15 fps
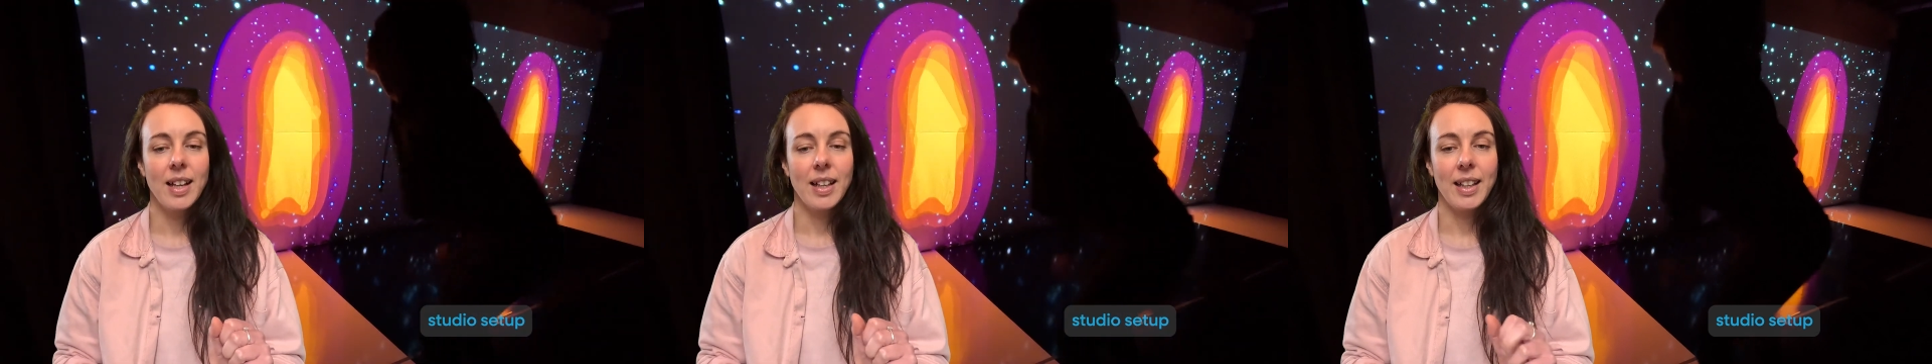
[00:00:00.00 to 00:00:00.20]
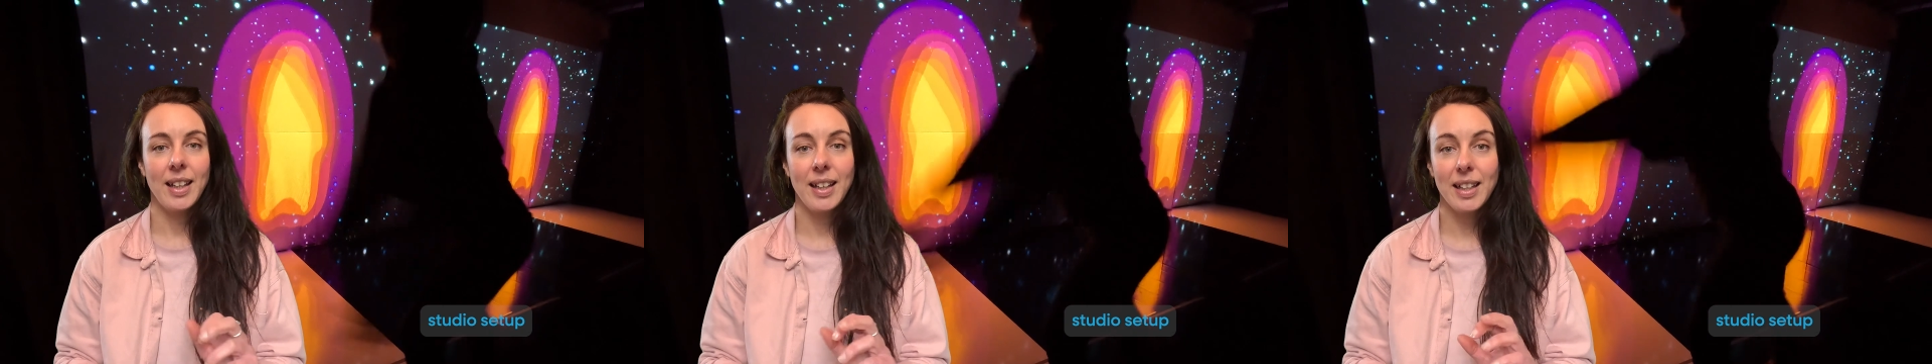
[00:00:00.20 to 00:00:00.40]

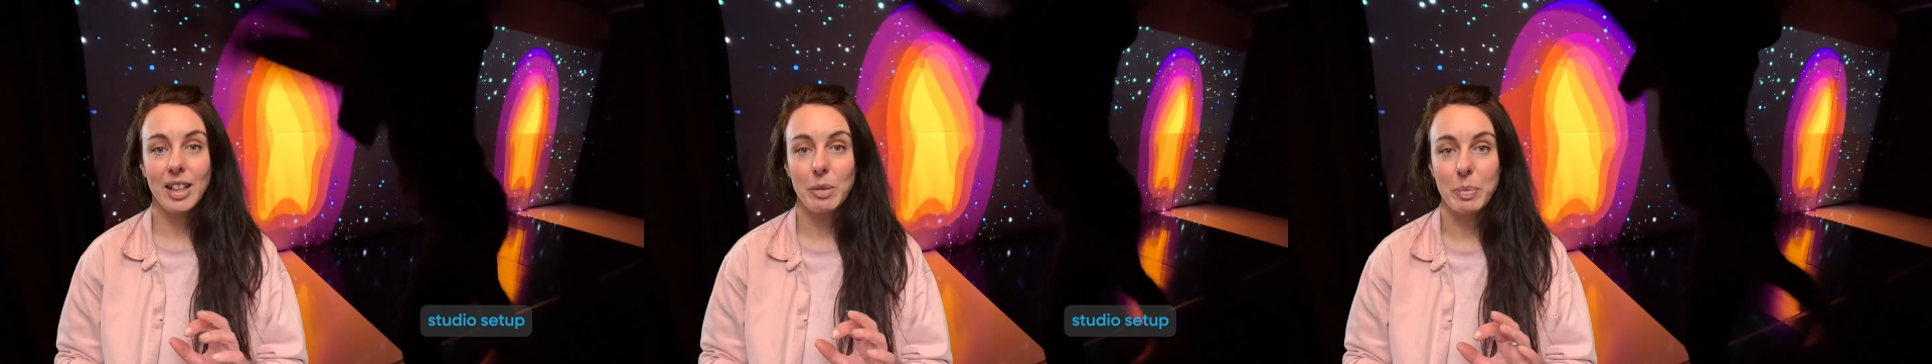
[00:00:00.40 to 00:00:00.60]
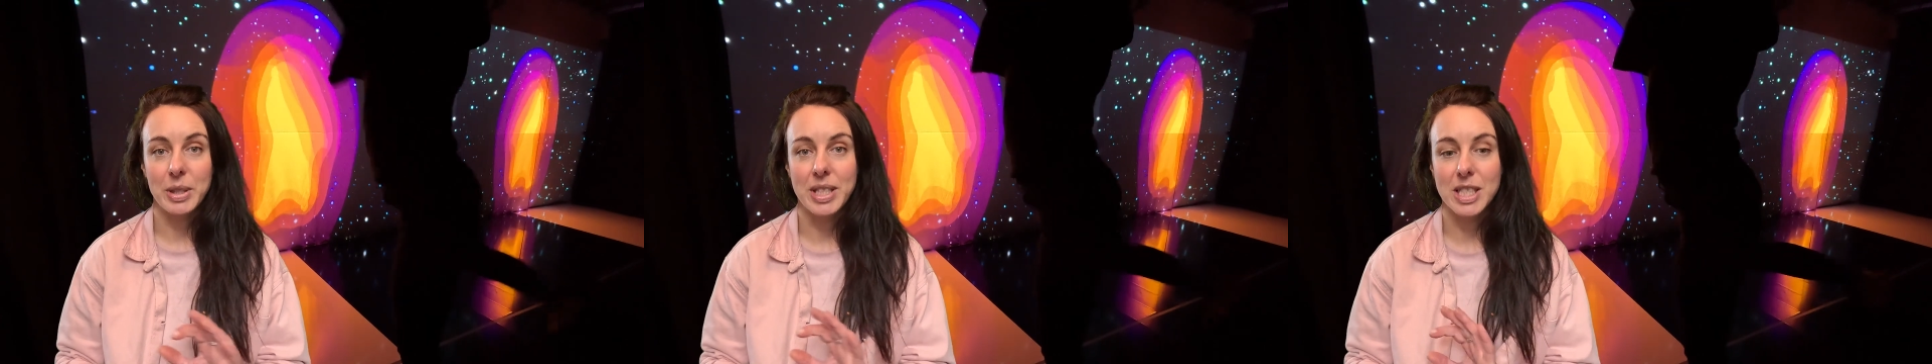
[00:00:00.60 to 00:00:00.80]

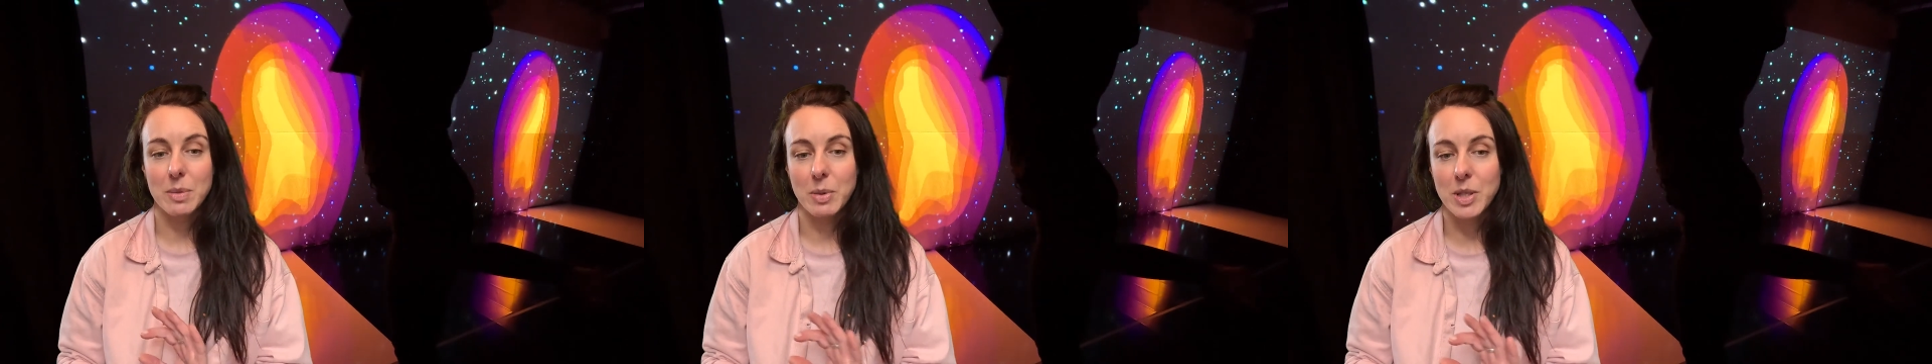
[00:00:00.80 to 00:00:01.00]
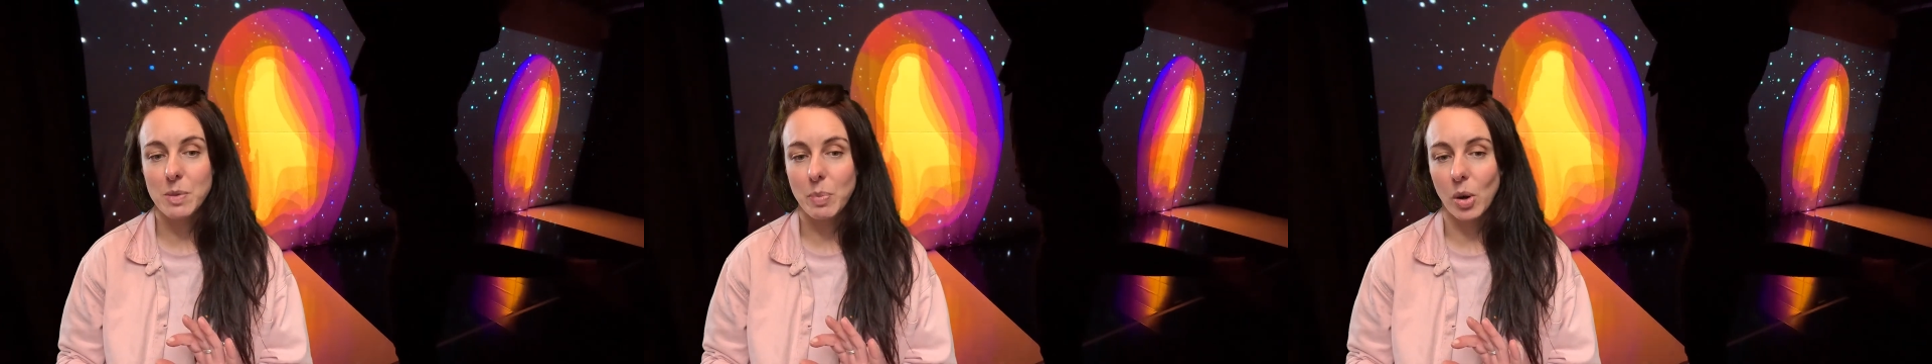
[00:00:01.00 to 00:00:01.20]
Here,
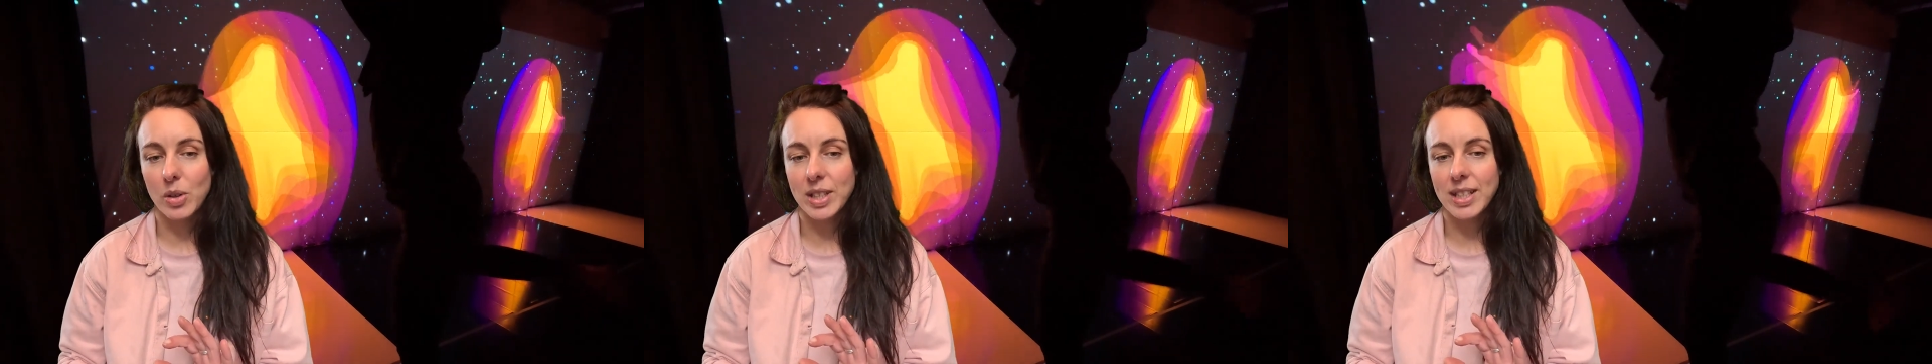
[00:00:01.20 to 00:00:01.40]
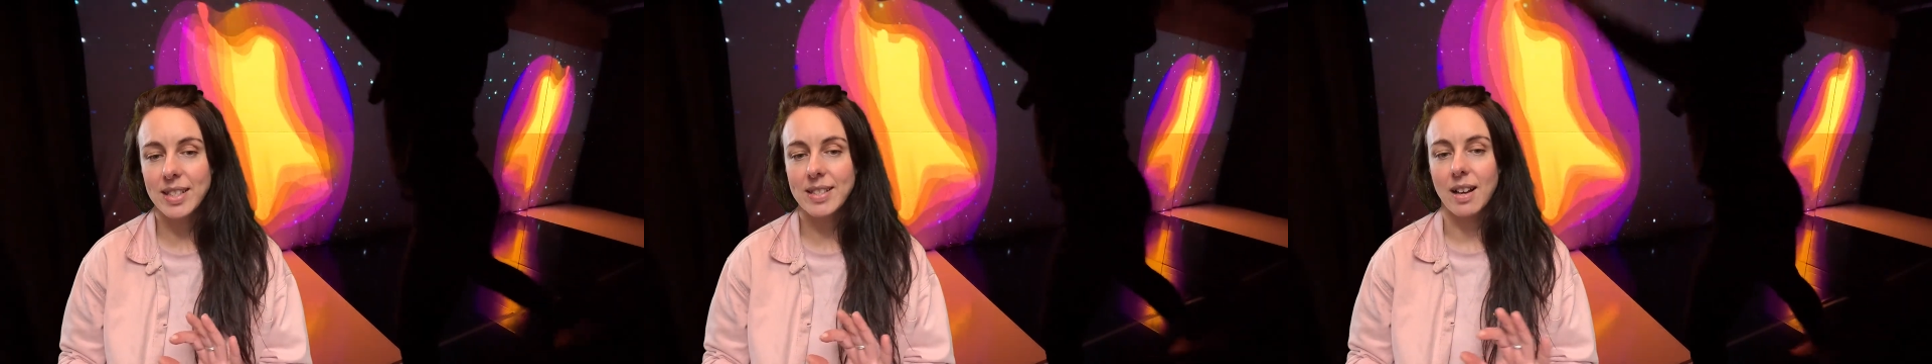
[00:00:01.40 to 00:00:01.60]
participants'
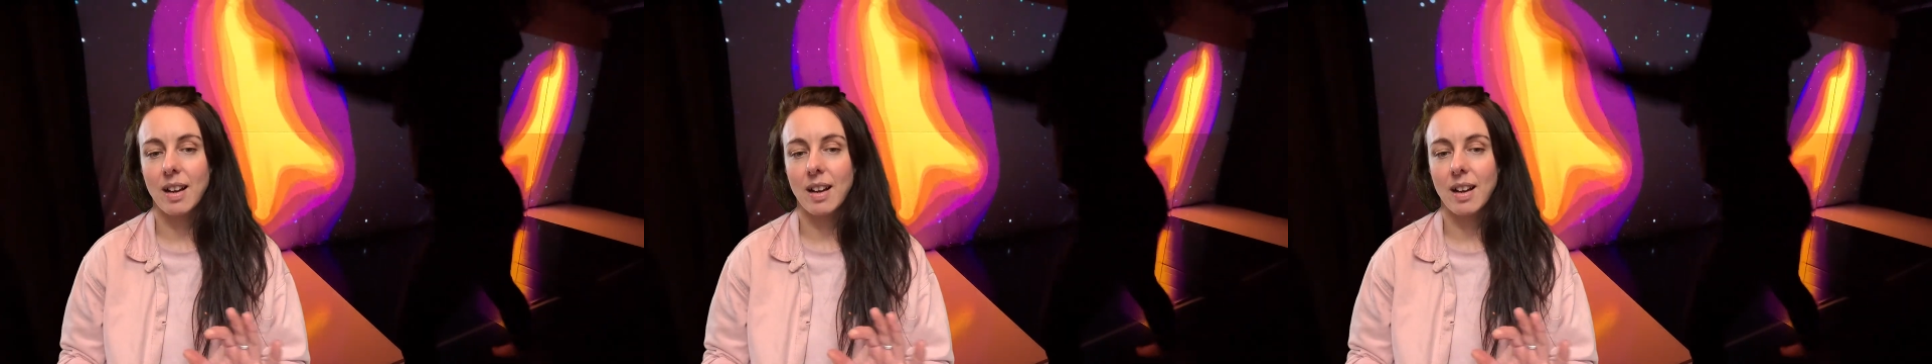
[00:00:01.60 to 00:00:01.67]
bodies